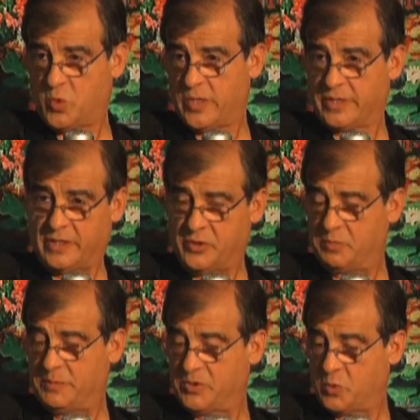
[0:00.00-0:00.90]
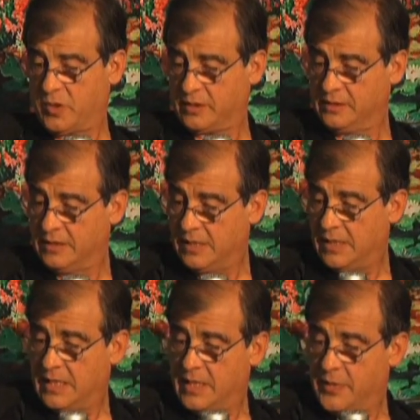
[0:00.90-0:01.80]
work and other people's work.
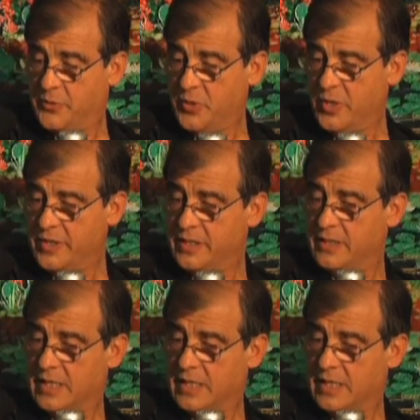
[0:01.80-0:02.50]
Third,